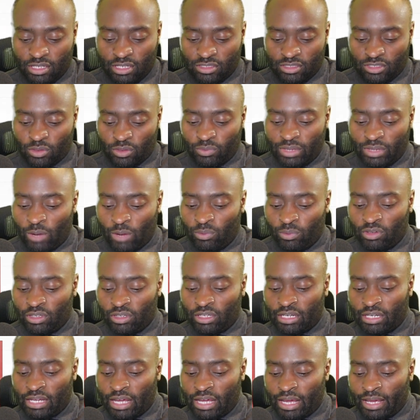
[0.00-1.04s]
So now we're
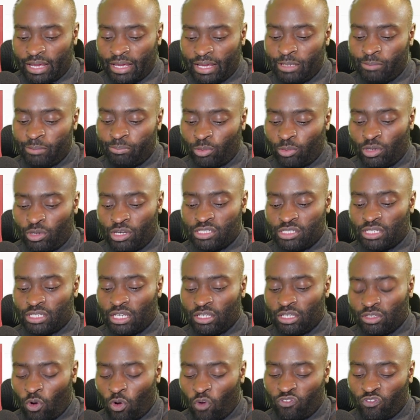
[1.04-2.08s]
looking at a bullish
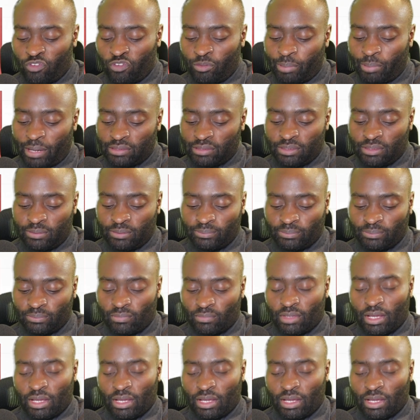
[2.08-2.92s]
engulfing pattern.